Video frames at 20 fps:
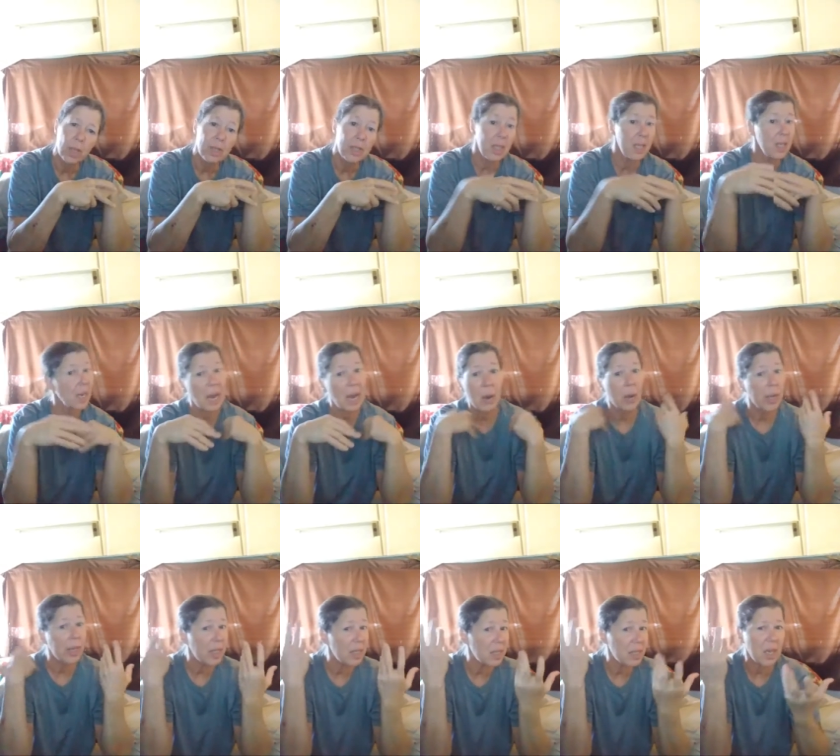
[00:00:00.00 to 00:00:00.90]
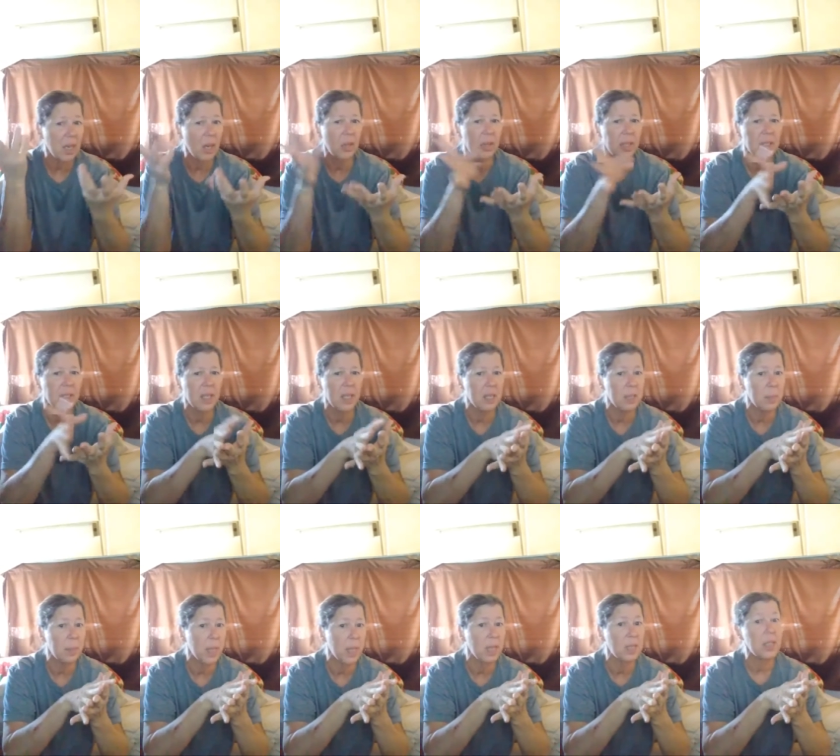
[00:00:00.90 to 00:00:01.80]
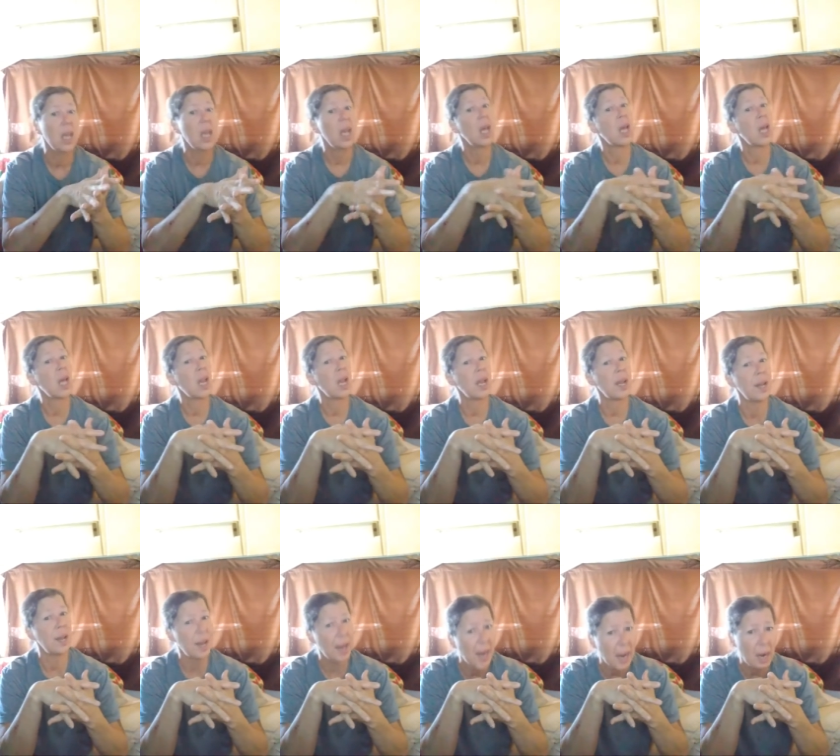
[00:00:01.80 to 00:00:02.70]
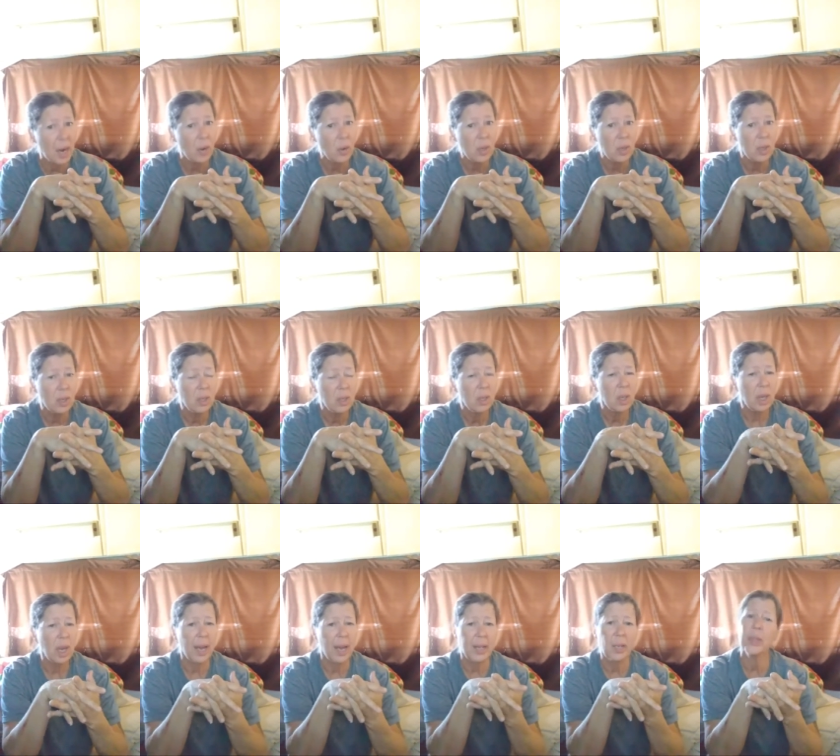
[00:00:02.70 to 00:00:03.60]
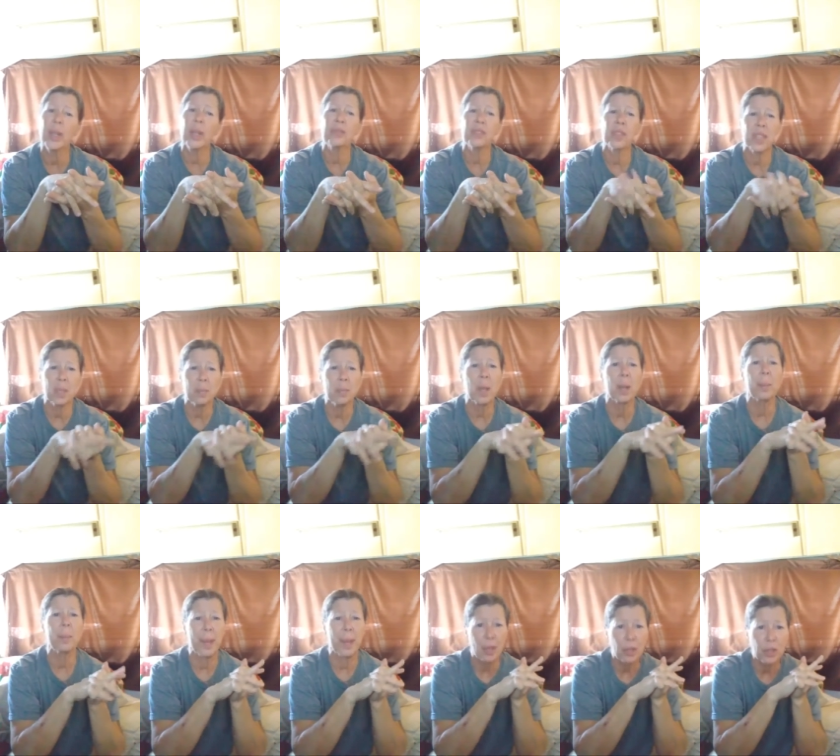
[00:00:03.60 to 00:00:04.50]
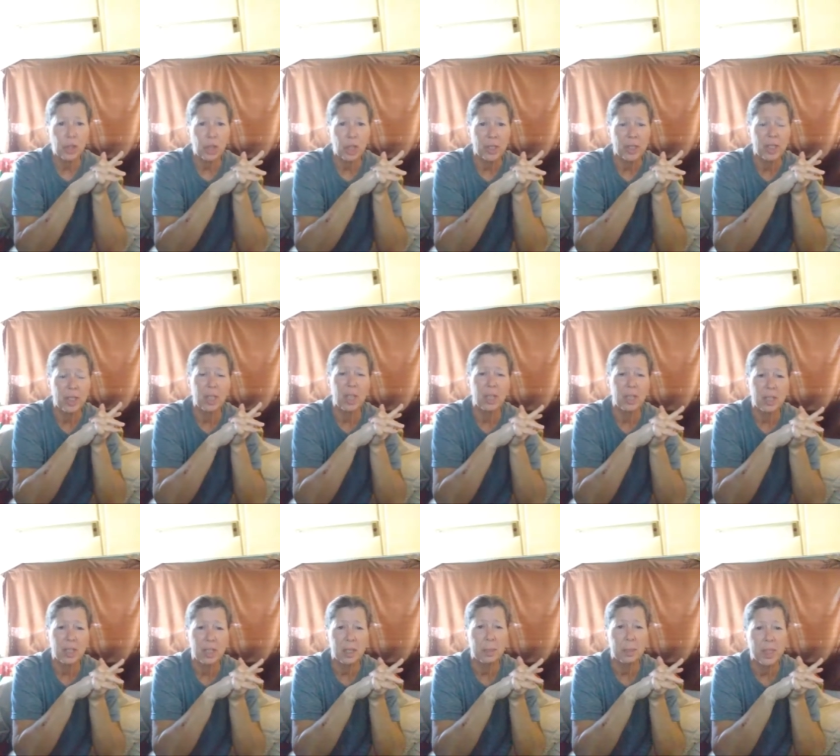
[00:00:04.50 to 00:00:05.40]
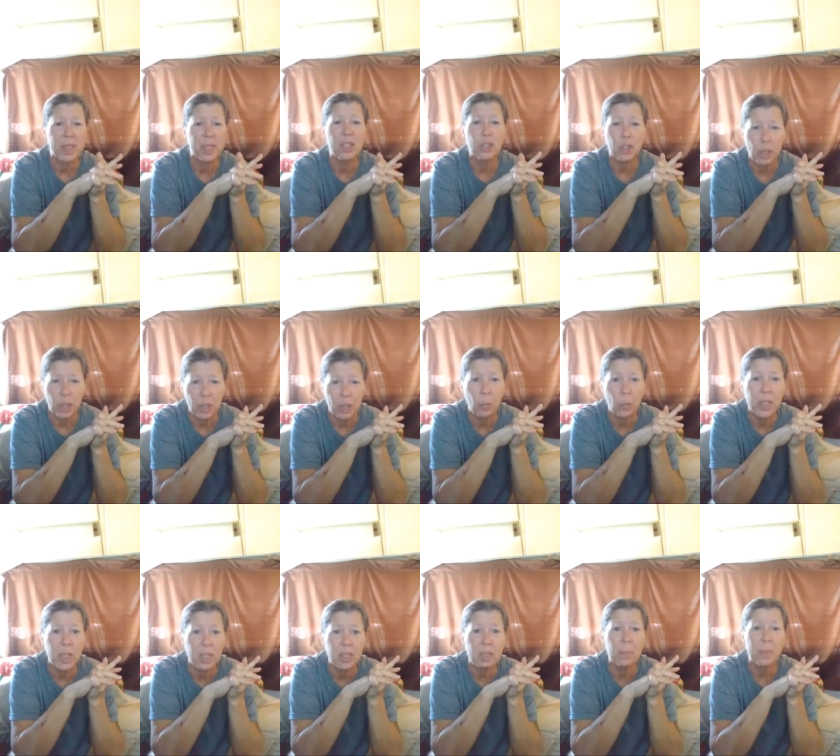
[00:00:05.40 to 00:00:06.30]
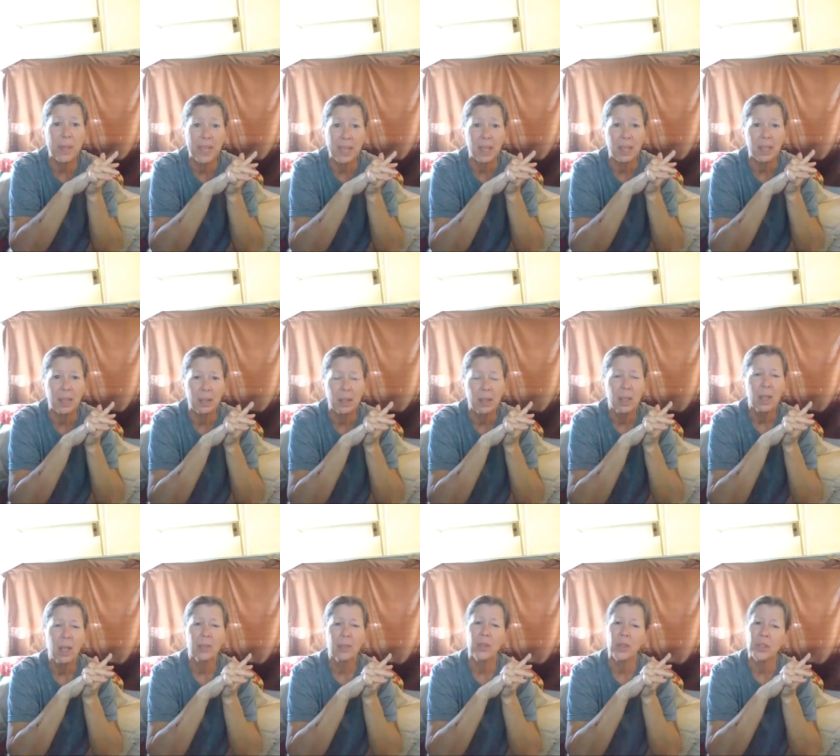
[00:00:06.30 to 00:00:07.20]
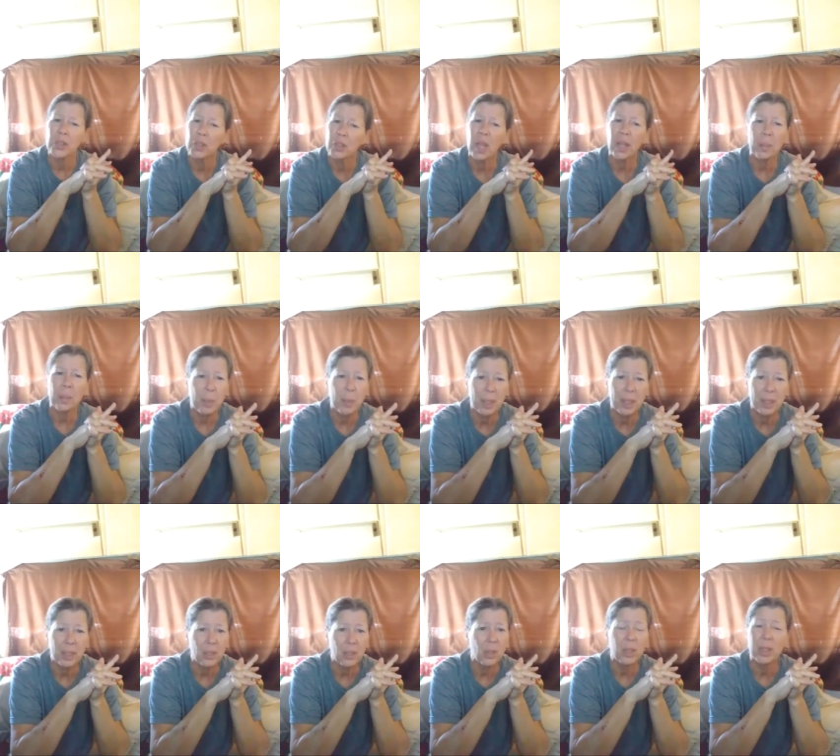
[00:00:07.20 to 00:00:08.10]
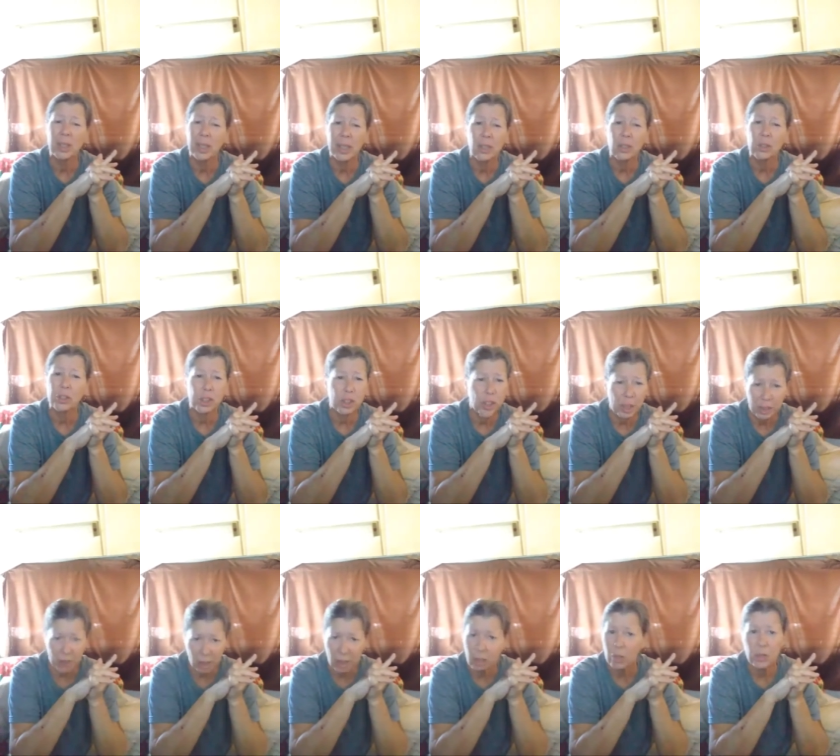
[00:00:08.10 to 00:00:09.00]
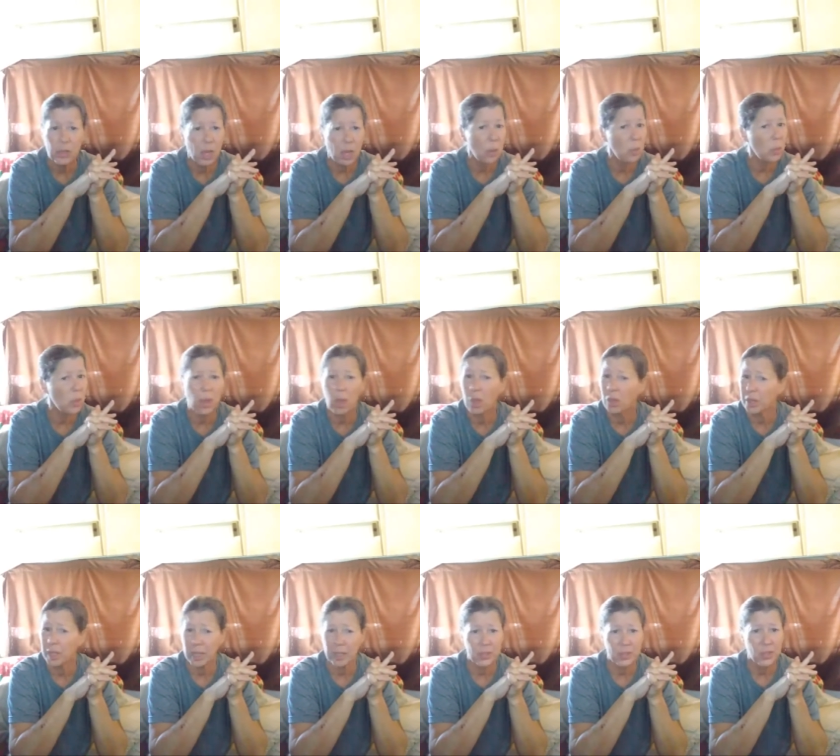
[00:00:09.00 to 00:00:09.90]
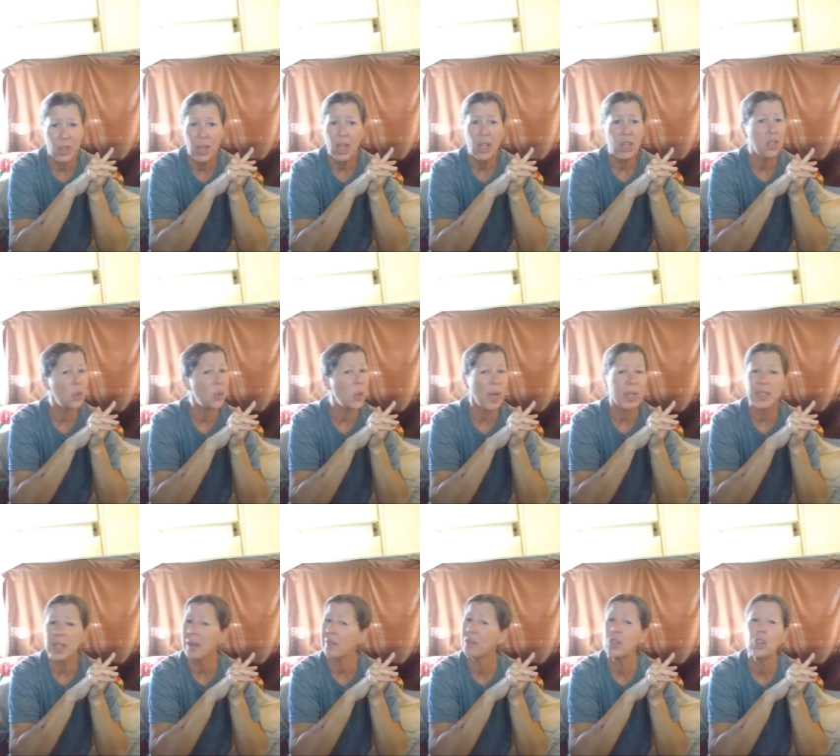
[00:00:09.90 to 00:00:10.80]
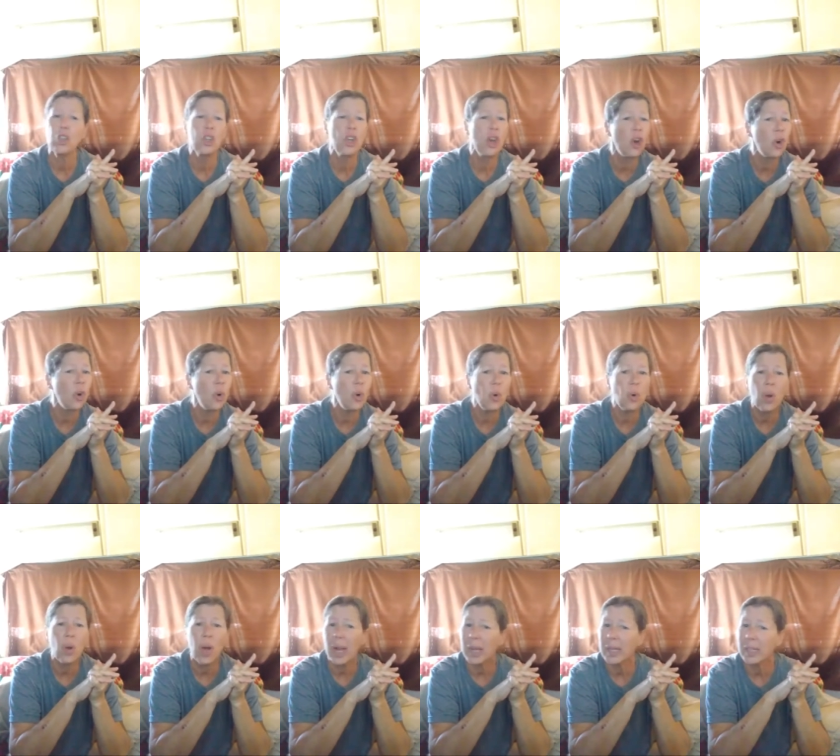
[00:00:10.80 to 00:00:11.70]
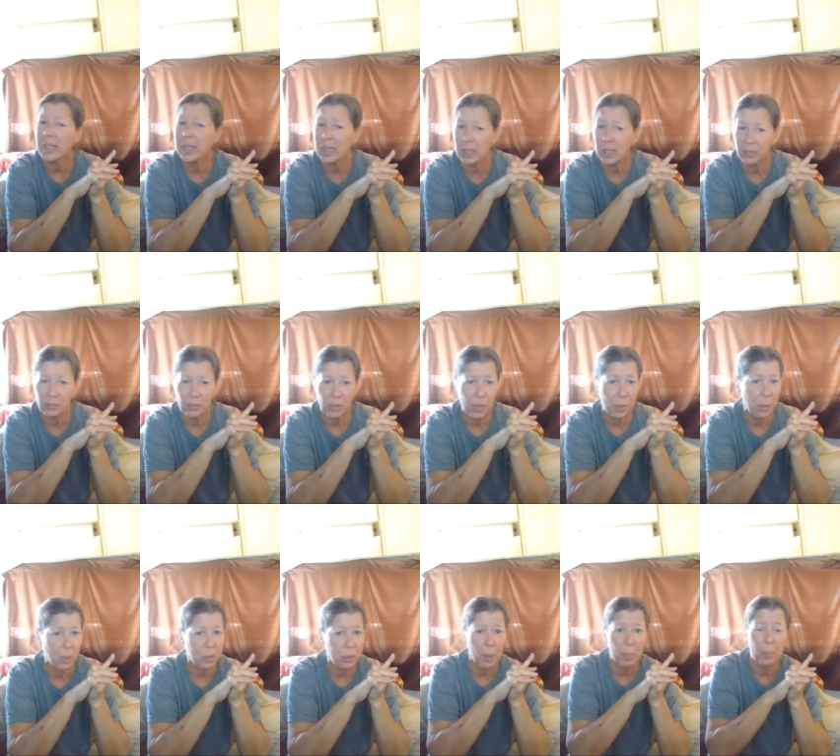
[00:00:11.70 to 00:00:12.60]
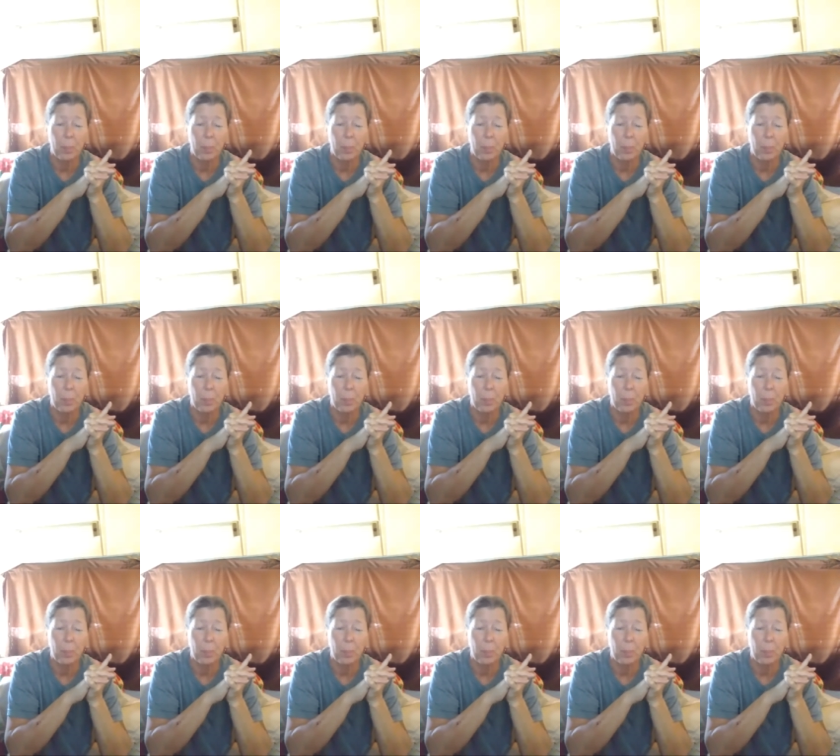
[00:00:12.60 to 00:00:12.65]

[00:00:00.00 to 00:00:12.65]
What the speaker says: See, now I can say all these things because now I don't have to keep my mouth shut to get us in a position that we need to be in. There's a lot of political and legal shit that goes on with all this. You guys have no idea for the most part.